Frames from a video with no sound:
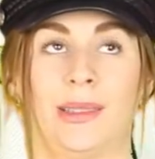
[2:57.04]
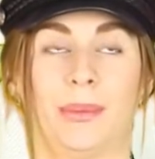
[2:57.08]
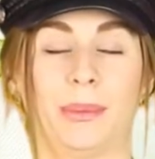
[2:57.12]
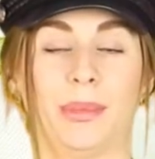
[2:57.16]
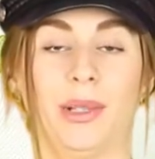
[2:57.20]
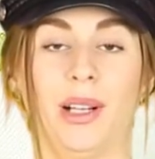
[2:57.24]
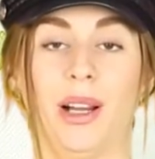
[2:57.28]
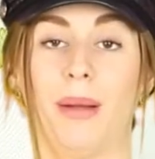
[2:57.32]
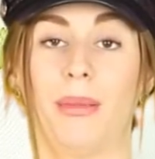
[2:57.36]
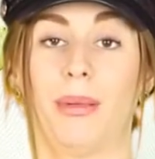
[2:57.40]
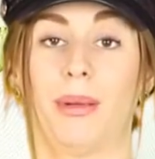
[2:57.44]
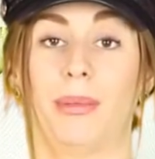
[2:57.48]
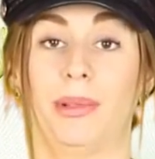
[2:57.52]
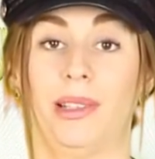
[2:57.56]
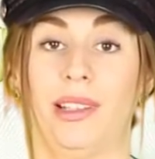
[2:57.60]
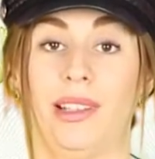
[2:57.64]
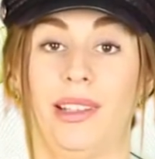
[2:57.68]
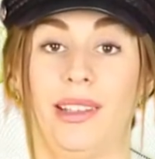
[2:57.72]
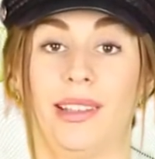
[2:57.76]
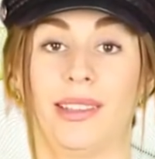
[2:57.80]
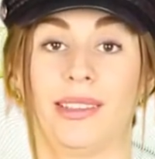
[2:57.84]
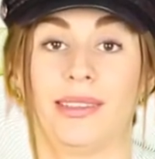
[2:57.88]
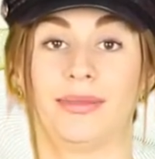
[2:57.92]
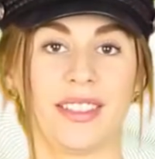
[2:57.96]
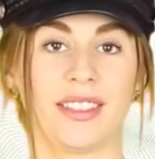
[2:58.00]

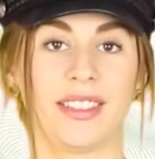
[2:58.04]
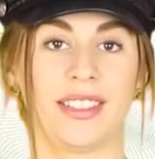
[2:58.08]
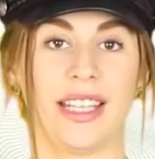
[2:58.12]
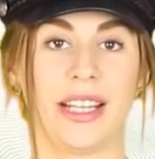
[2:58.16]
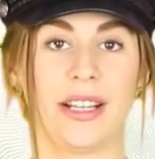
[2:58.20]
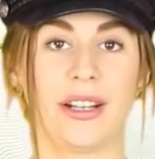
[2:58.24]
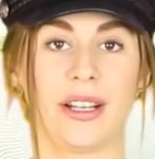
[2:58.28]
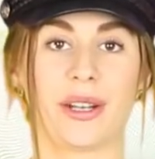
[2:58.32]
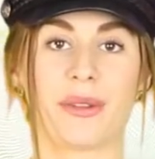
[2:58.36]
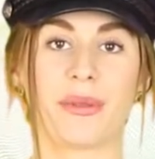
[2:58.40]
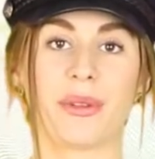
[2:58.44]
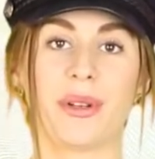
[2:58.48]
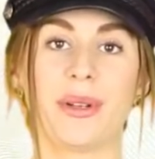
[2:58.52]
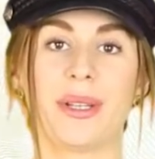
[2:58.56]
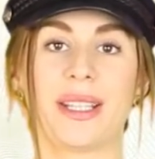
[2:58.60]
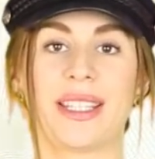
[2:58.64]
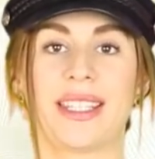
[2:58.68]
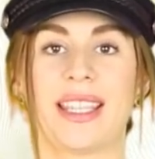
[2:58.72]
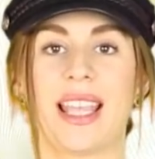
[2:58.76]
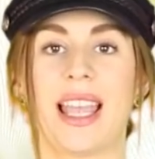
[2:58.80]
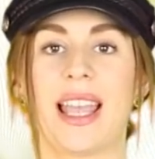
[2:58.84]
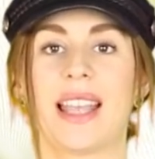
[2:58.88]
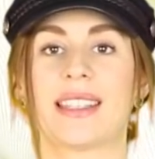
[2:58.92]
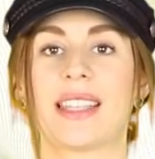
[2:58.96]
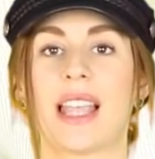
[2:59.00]
Probably. Derek Ruiz
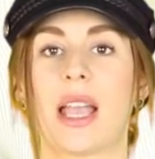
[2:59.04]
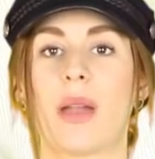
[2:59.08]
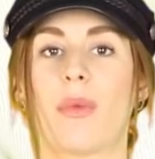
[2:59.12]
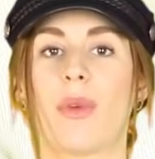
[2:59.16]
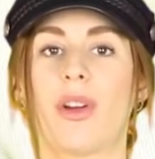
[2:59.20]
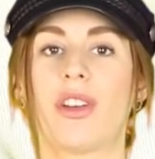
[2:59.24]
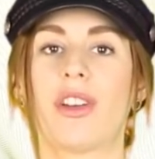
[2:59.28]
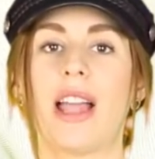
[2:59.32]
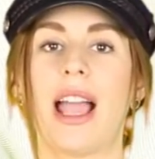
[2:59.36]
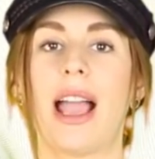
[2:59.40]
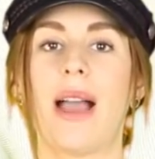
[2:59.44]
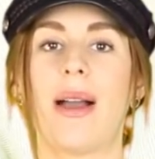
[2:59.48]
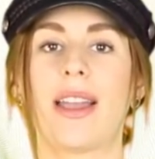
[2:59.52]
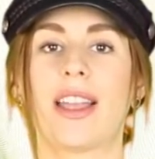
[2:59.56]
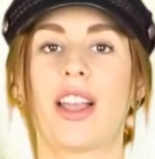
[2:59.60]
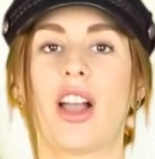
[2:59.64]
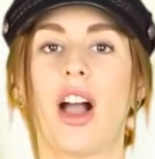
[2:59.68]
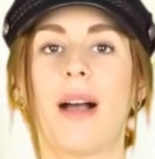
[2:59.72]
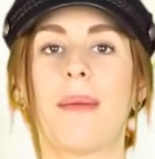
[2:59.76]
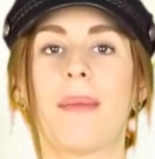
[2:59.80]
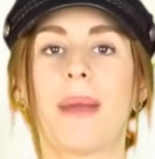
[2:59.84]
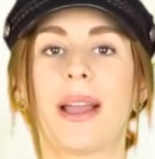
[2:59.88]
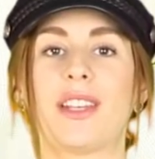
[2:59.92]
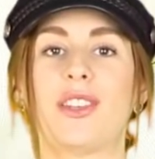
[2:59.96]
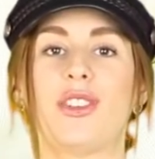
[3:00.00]
says, I wonder how I
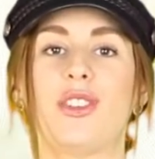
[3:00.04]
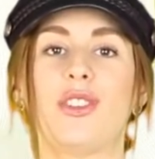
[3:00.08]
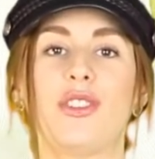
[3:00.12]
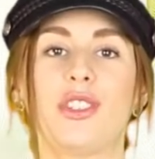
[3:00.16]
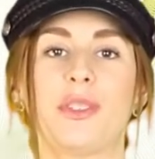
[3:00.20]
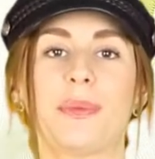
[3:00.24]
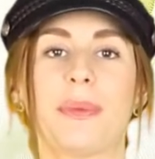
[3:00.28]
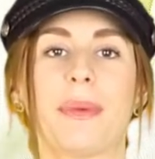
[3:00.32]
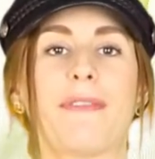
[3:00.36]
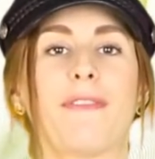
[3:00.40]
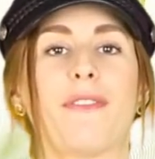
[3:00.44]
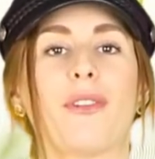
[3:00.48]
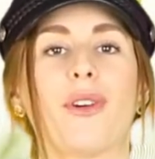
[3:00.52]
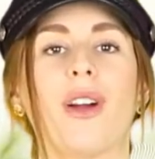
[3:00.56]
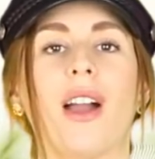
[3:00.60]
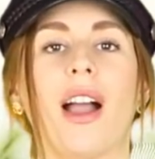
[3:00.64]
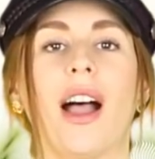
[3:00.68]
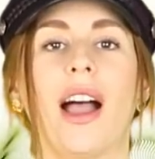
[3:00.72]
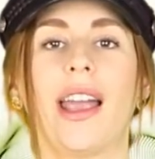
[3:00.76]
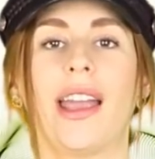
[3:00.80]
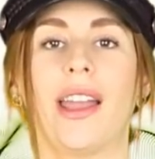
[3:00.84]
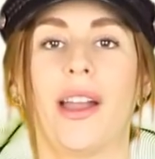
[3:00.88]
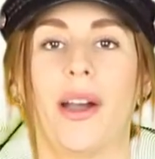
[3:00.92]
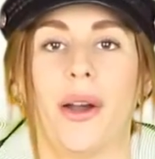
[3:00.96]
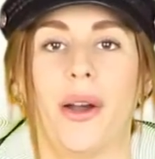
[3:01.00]
got my news before
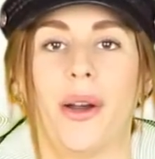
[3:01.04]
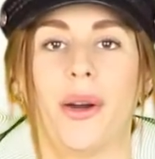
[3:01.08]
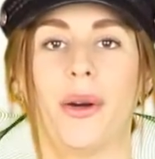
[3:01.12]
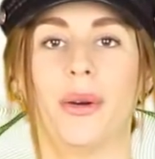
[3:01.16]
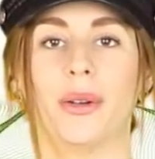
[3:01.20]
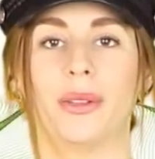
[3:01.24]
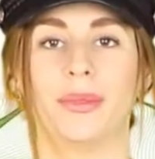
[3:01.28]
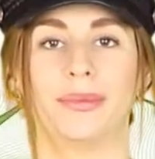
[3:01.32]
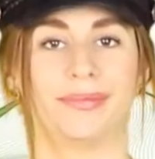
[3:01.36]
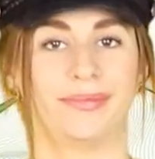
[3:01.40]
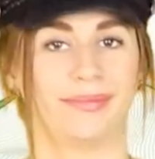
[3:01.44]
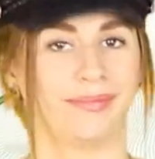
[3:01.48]
I.O.